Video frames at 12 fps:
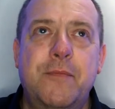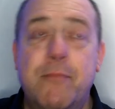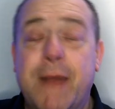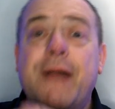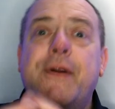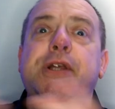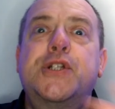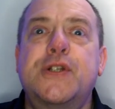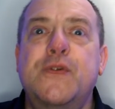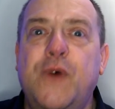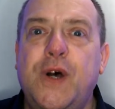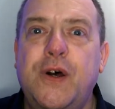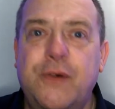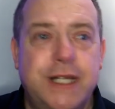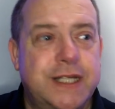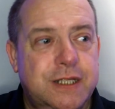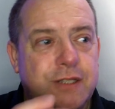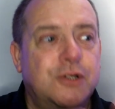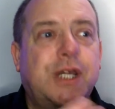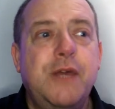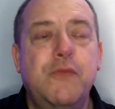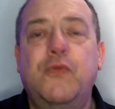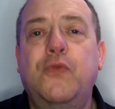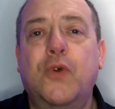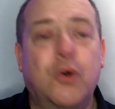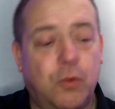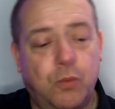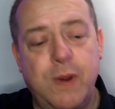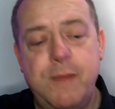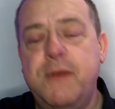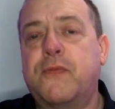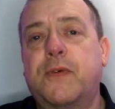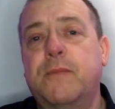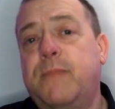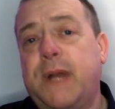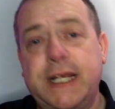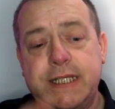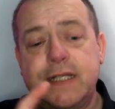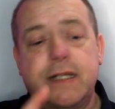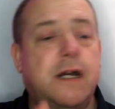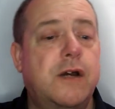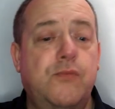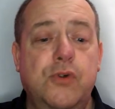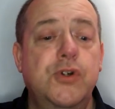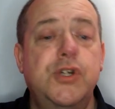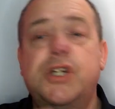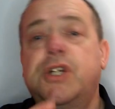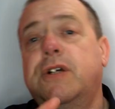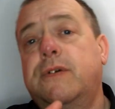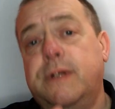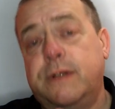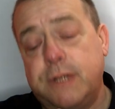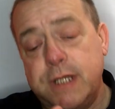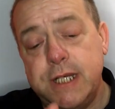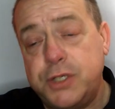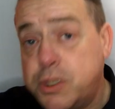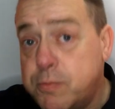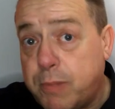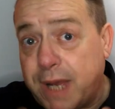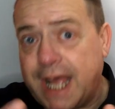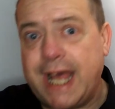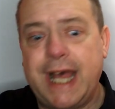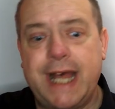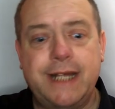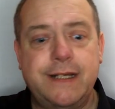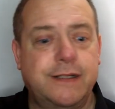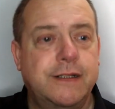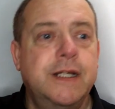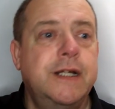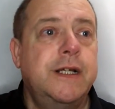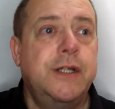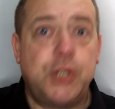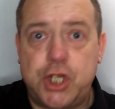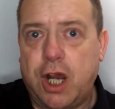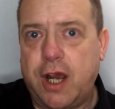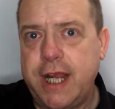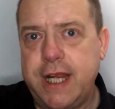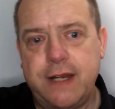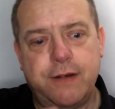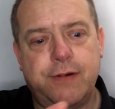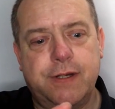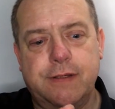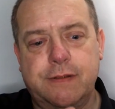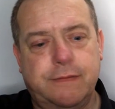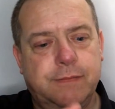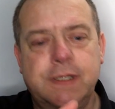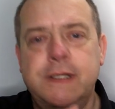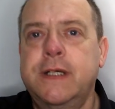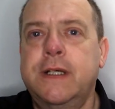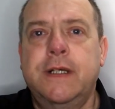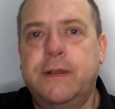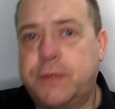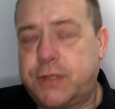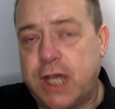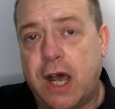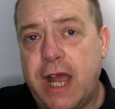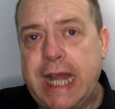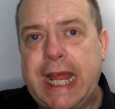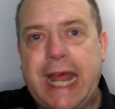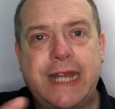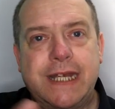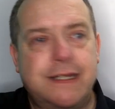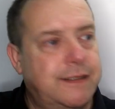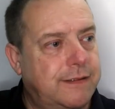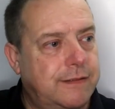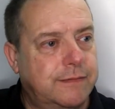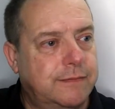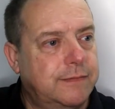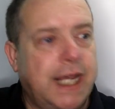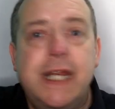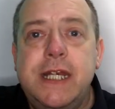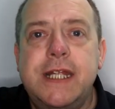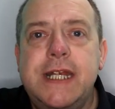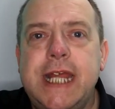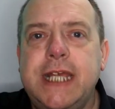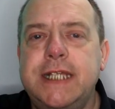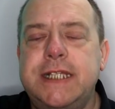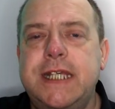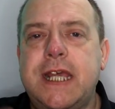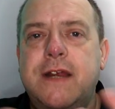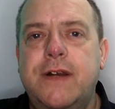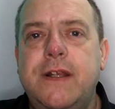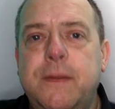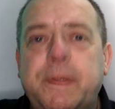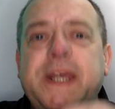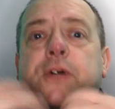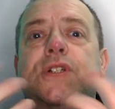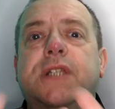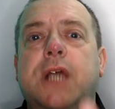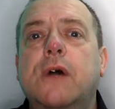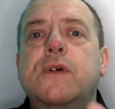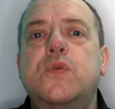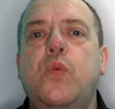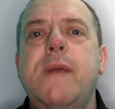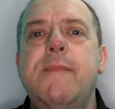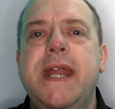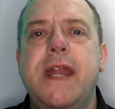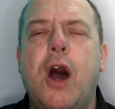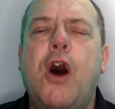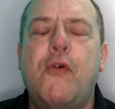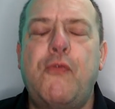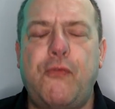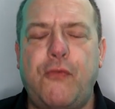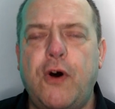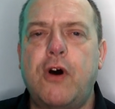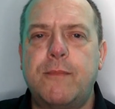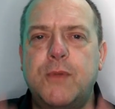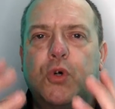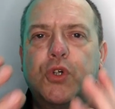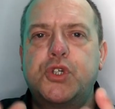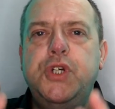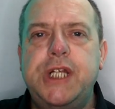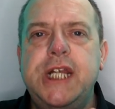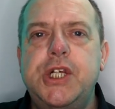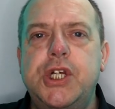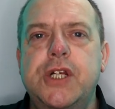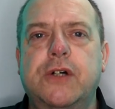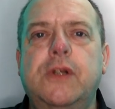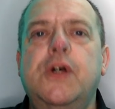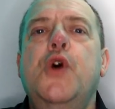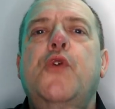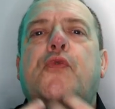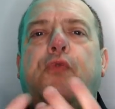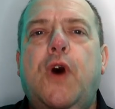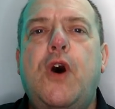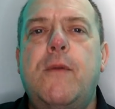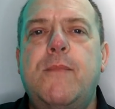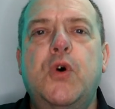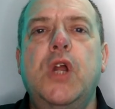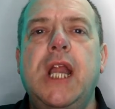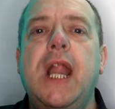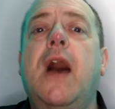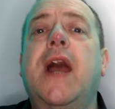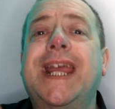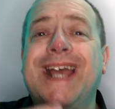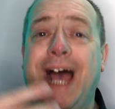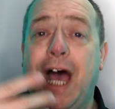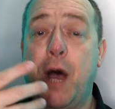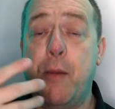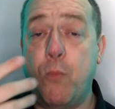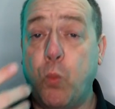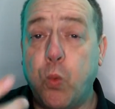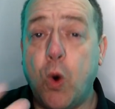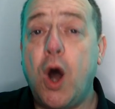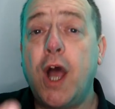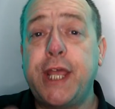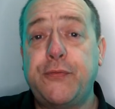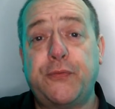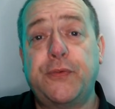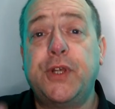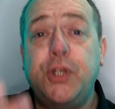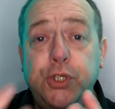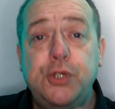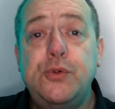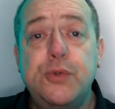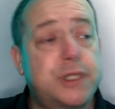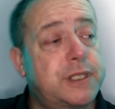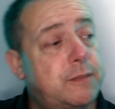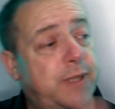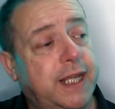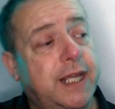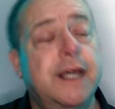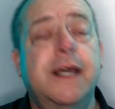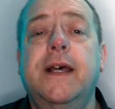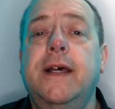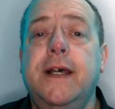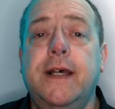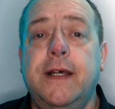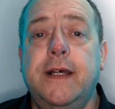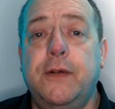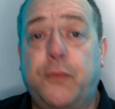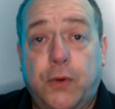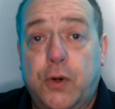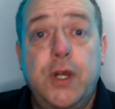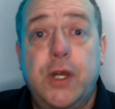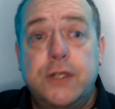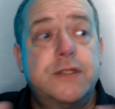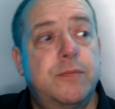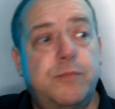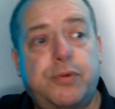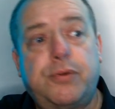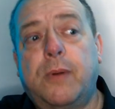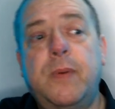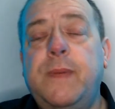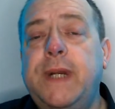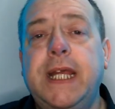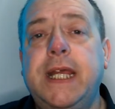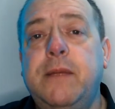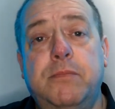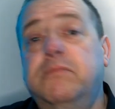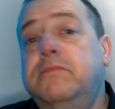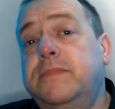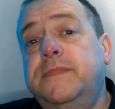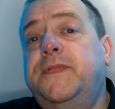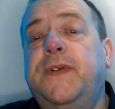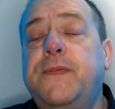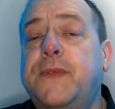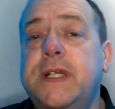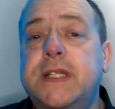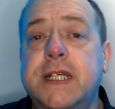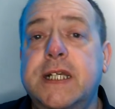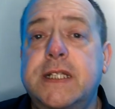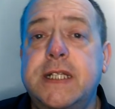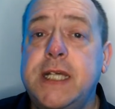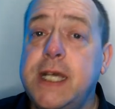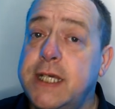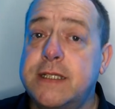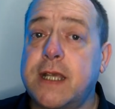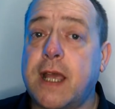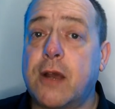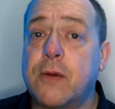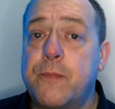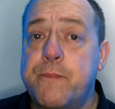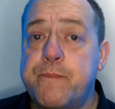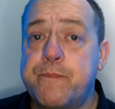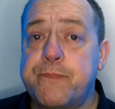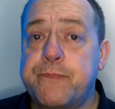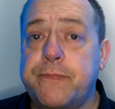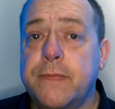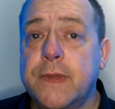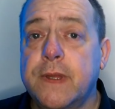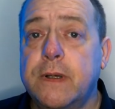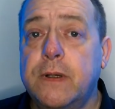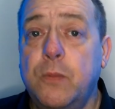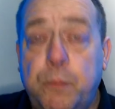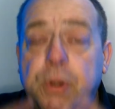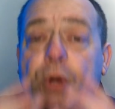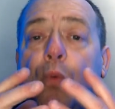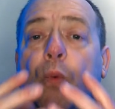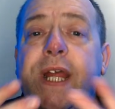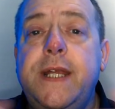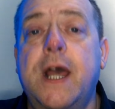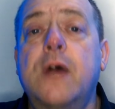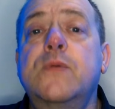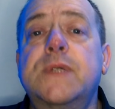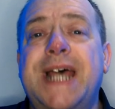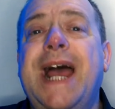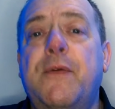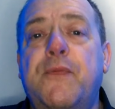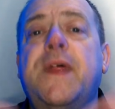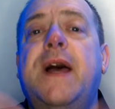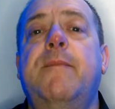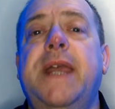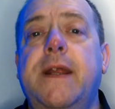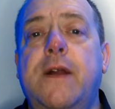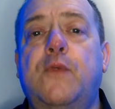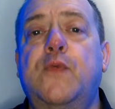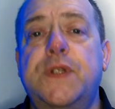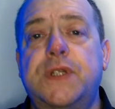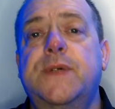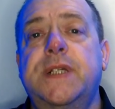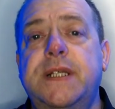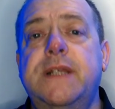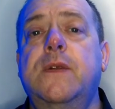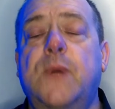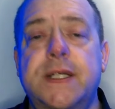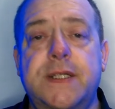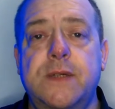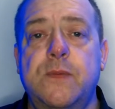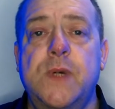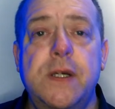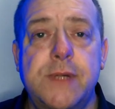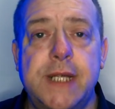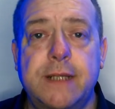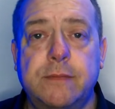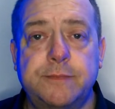marriage safaris looking for women from places like Russia and Japan and China and Thailand and Indonesia and because those women are far more traditional, far more like a wife used to be for us probably 50 60 years ago. But we don't have that being offered to us in the western world now.